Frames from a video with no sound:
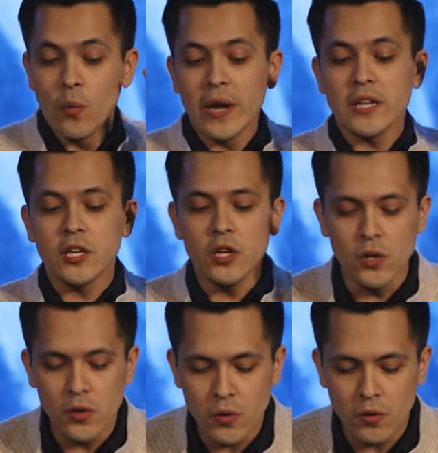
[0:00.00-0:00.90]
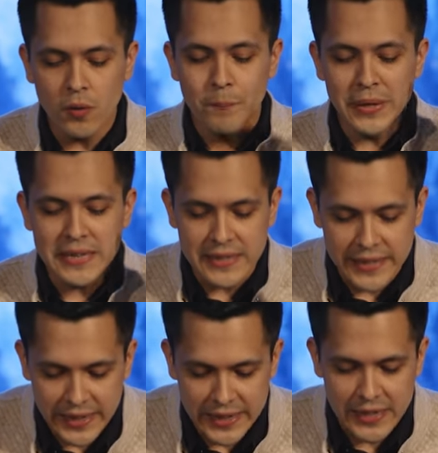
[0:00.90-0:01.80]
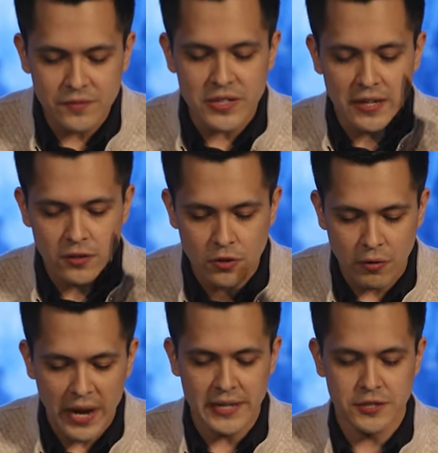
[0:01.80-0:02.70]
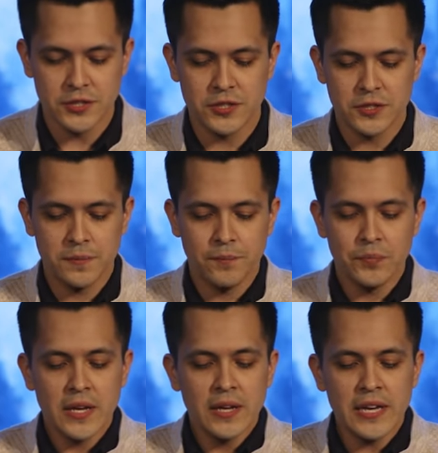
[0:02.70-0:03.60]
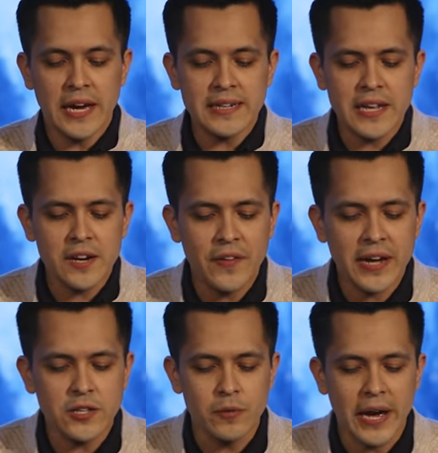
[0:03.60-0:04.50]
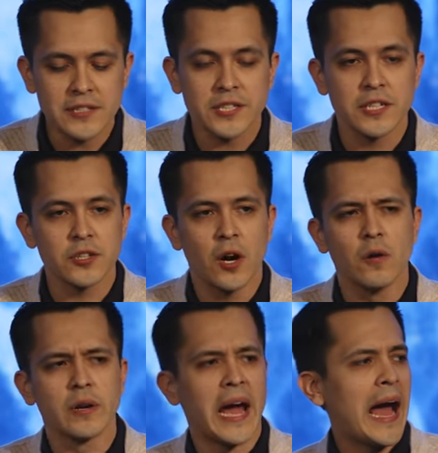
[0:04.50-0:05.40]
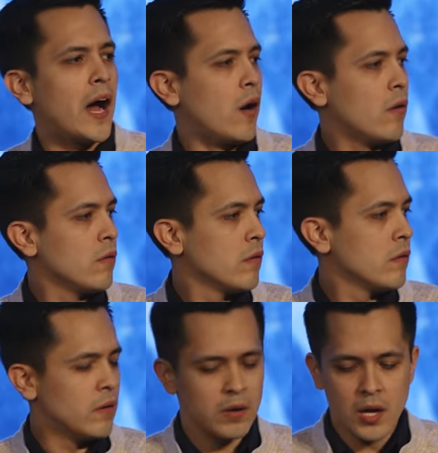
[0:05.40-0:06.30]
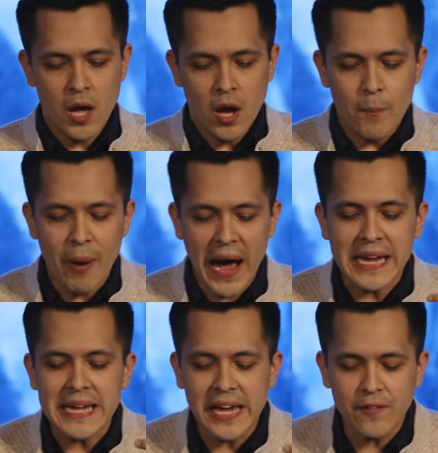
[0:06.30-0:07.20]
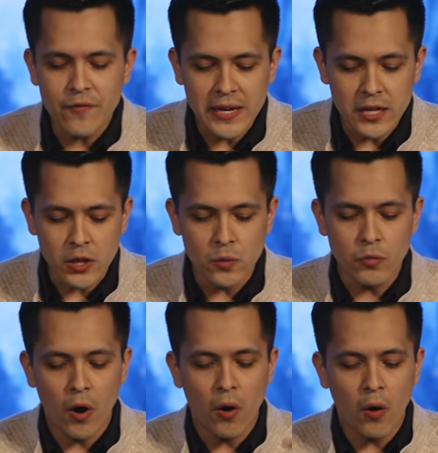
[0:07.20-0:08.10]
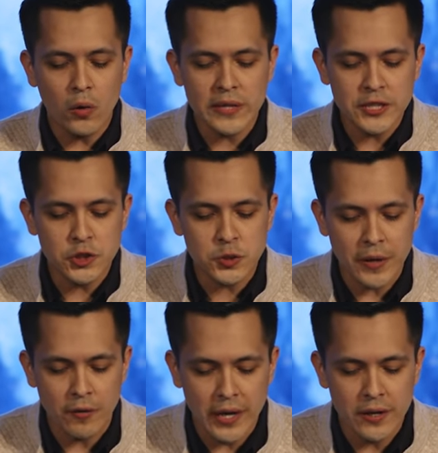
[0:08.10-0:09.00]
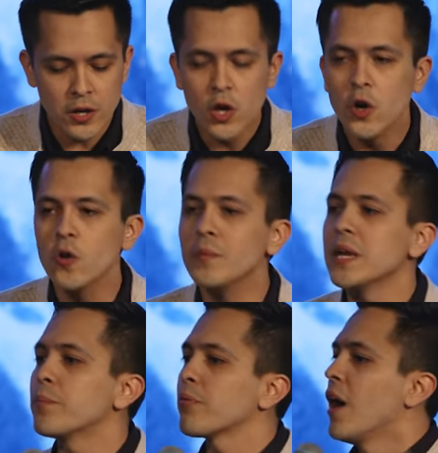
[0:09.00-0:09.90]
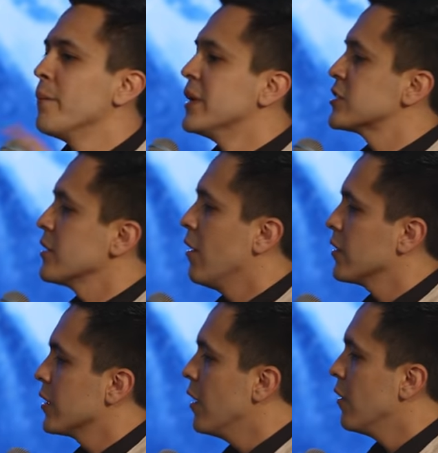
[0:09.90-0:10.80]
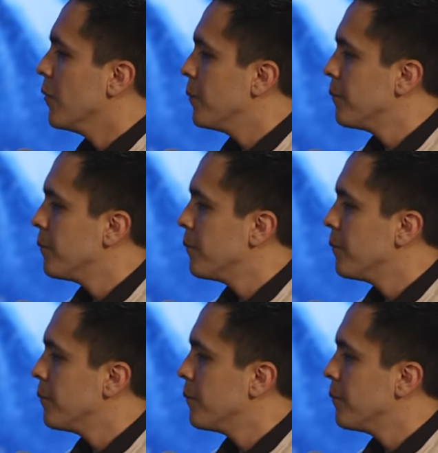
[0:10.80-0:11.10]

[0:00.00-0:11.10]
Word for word: when you believed in Christ, he identified you as his own. How? By giving you the Holy Spirit whom he promised long ago.